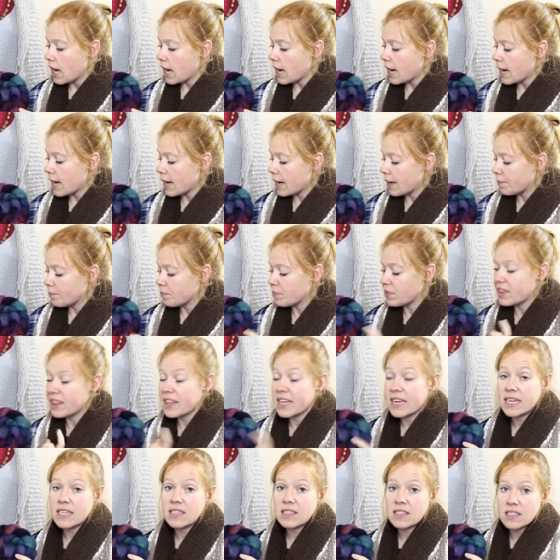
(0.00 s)
Um,
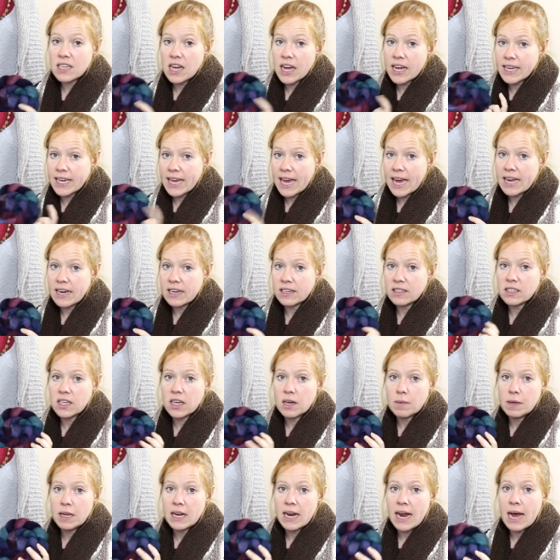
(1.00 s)
this again is
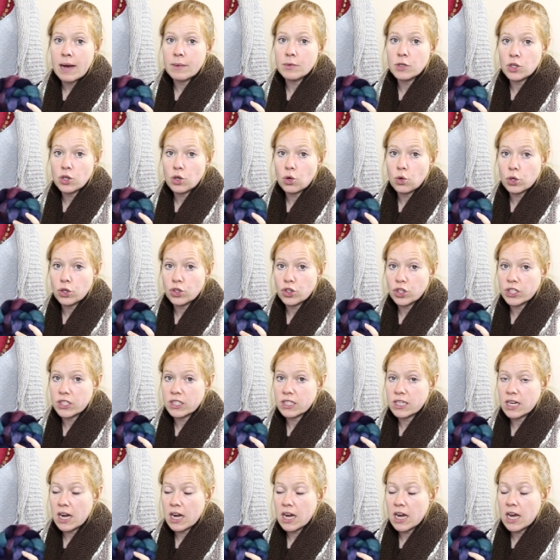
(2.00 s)
going to be an absolute
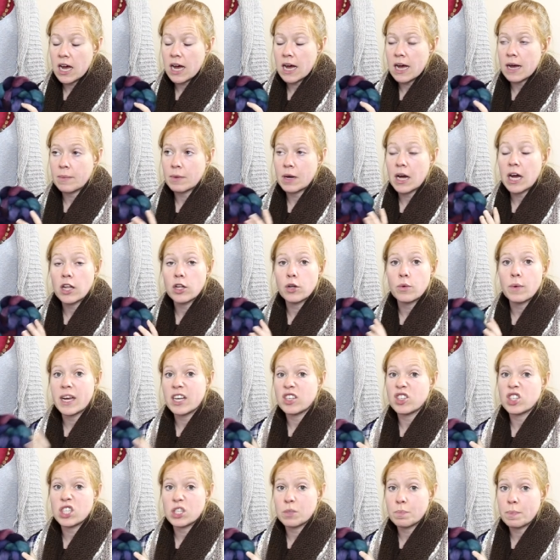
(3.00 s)
gorgeous um, colorway
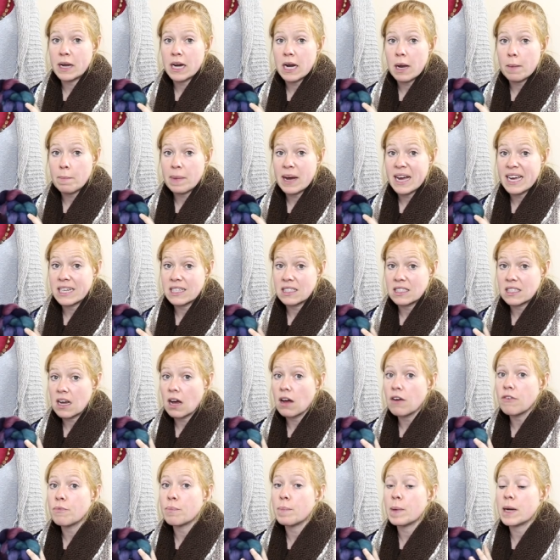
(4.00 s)
just spun up by
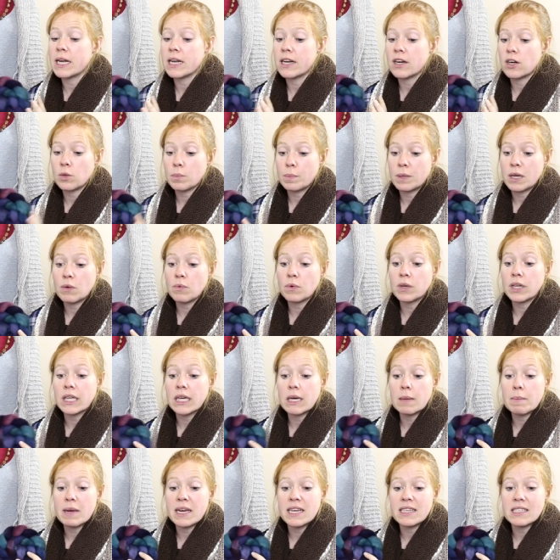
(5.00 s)
itself, but it'll be really
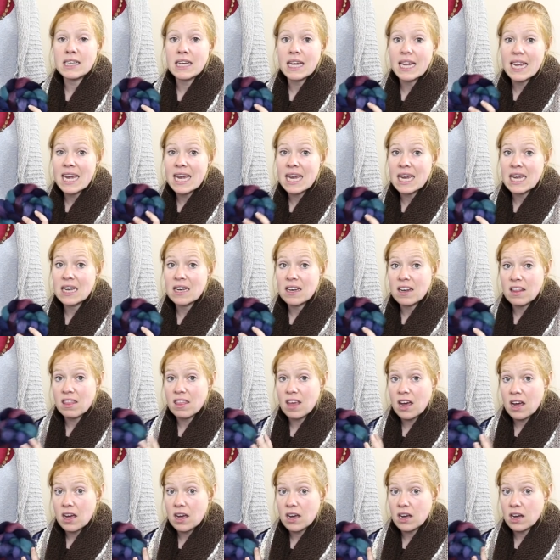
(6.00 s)
amazing in
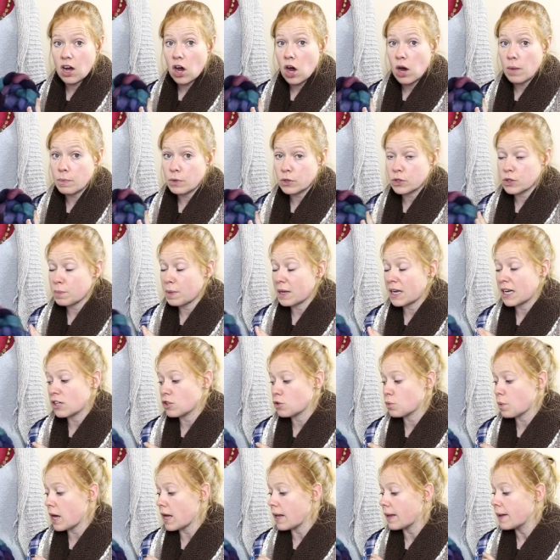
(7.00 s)
the combo spin
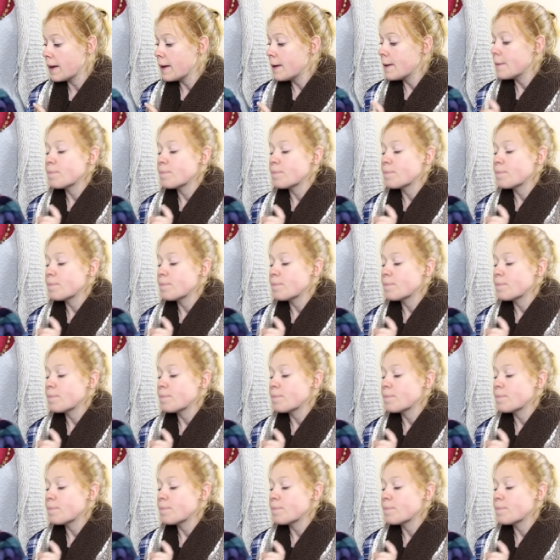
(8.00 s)
as well.